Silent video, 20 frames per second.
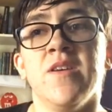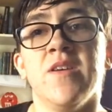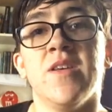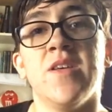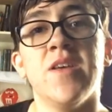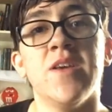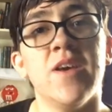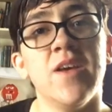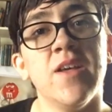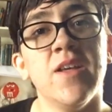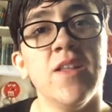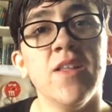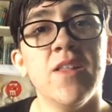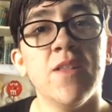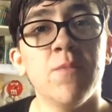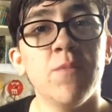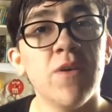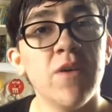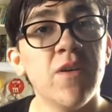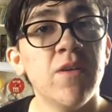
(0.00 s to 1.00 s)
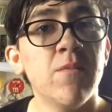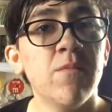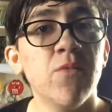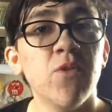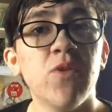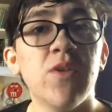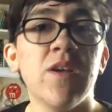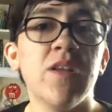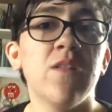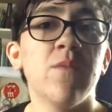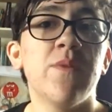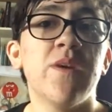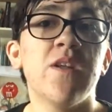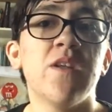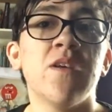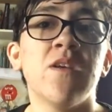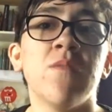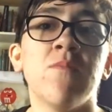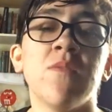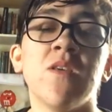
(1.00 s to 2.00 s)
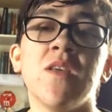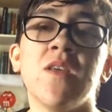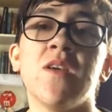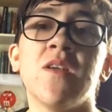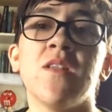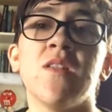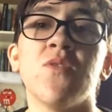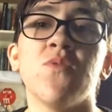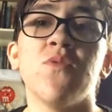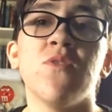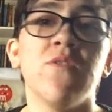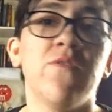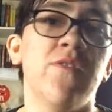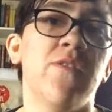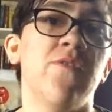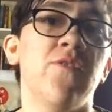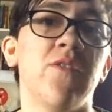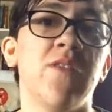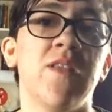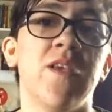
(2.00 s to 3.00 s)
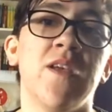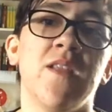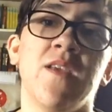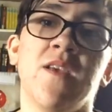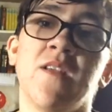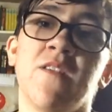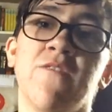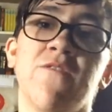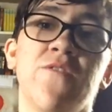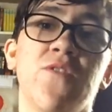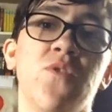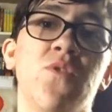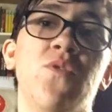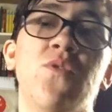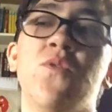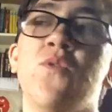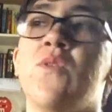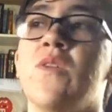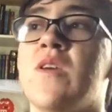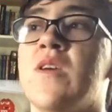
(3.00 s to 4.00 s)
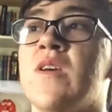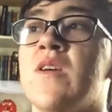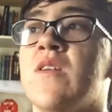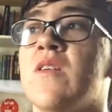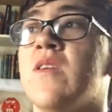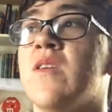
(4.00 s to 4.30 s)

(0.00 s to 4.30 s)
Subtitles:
he has a mom who cares about him, he has a roof over his head, he has food, he